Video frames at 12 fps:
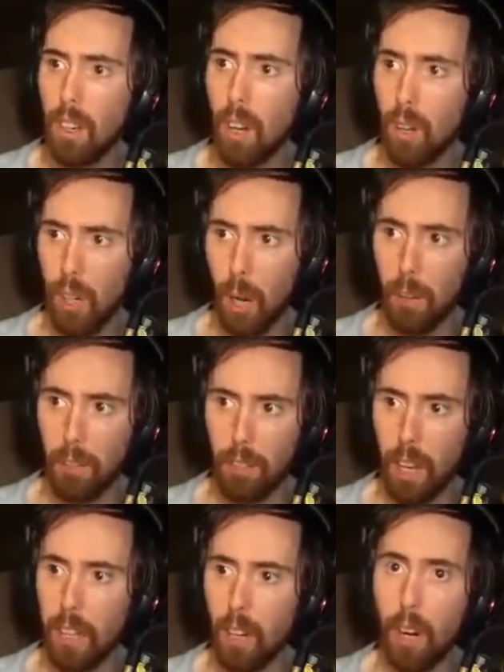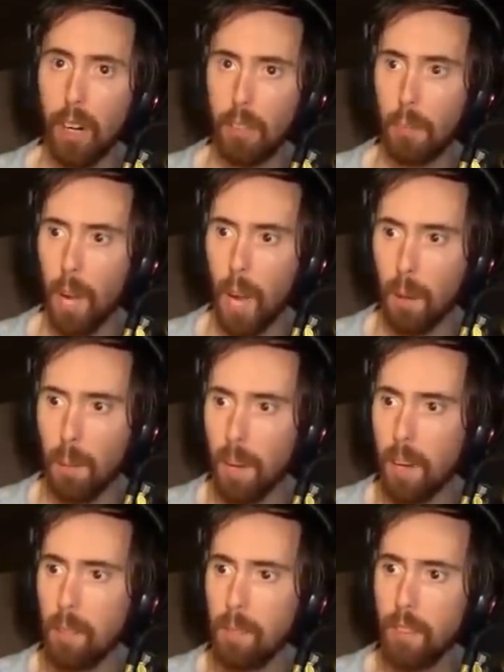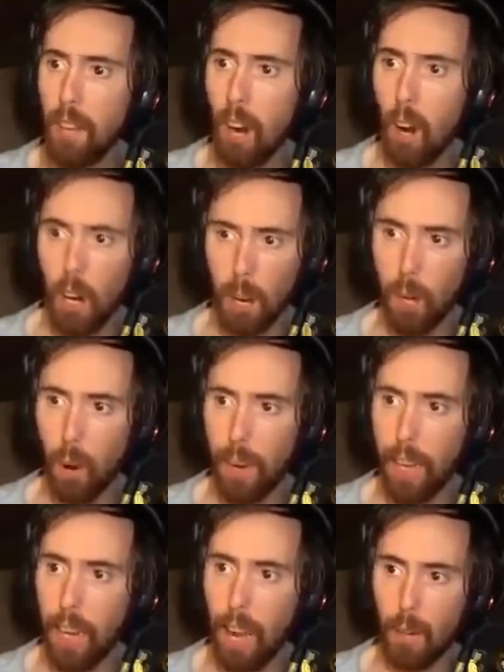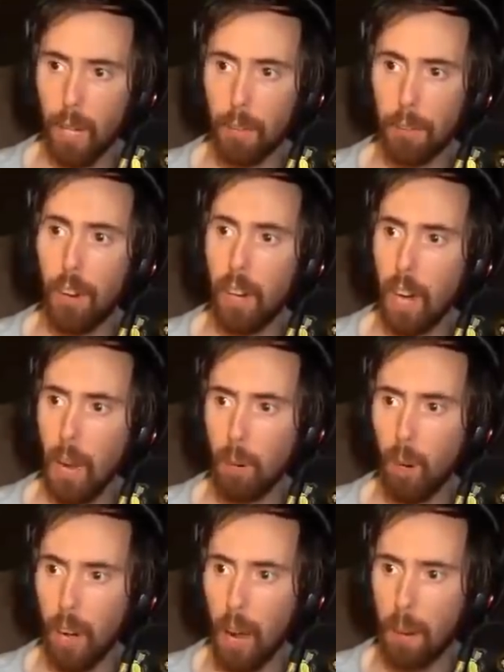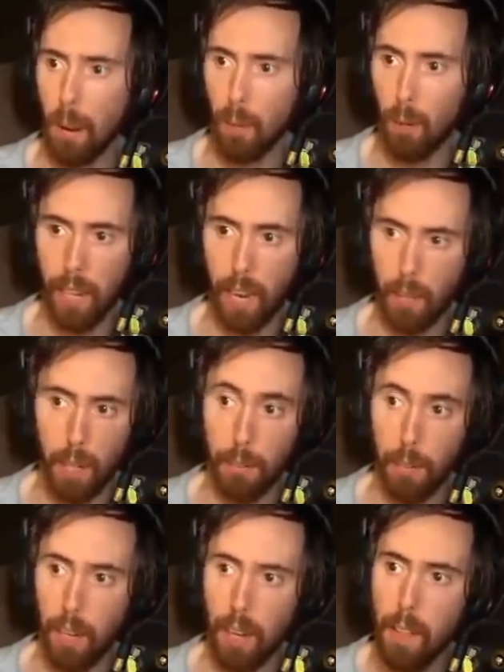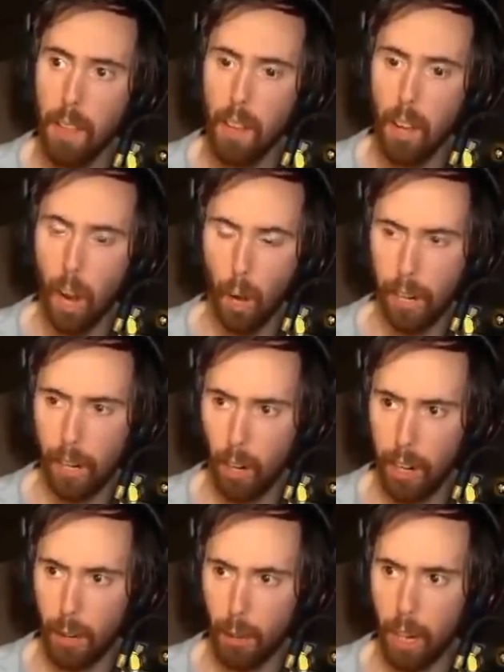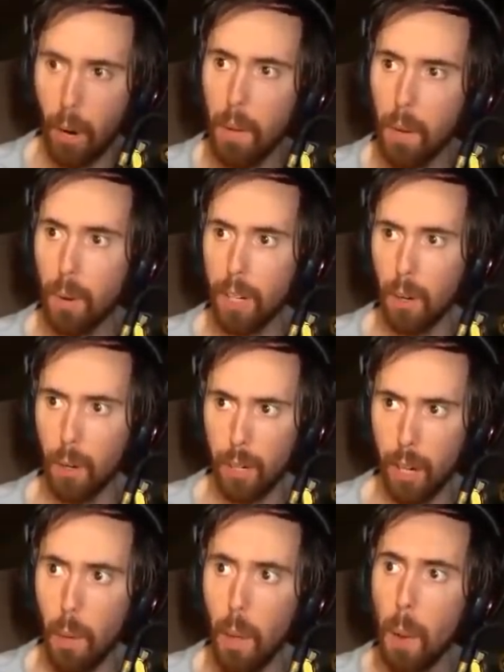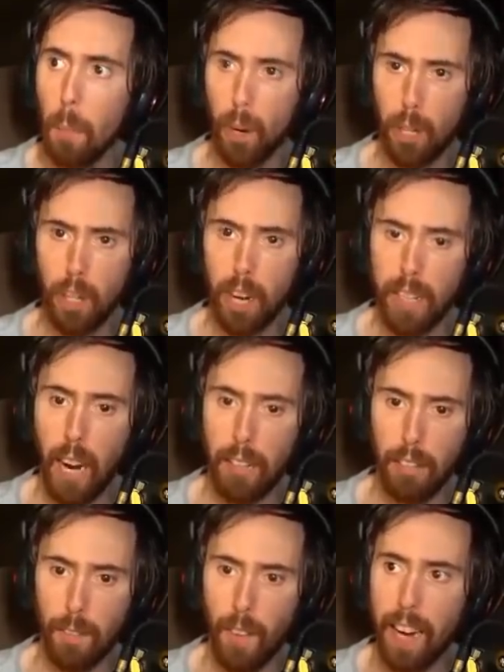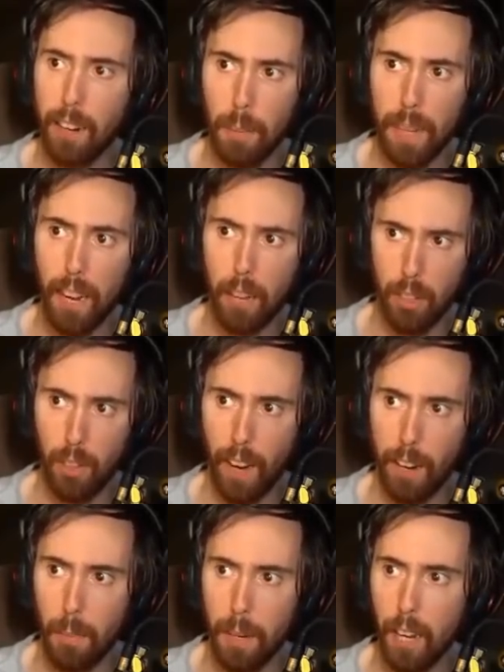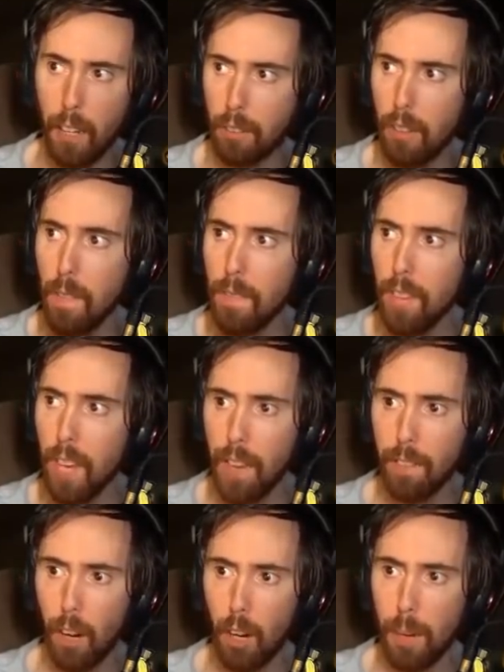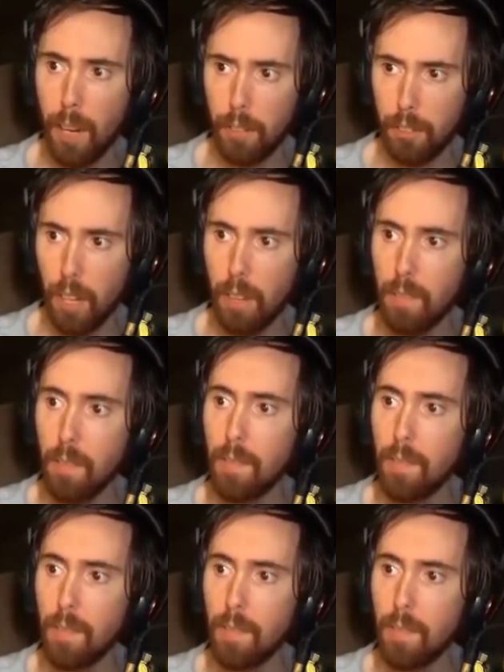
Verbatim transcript: Okay, what's that? All right, there's a bomb on me. All right, I'm going in. I don't give a fuck. I'm going in. I don't give a fuck. Okay, all right, here we go. Here we go. Here we go. Push in, guys. Invite everybody else. Invite everybody else. Invite everybody else in.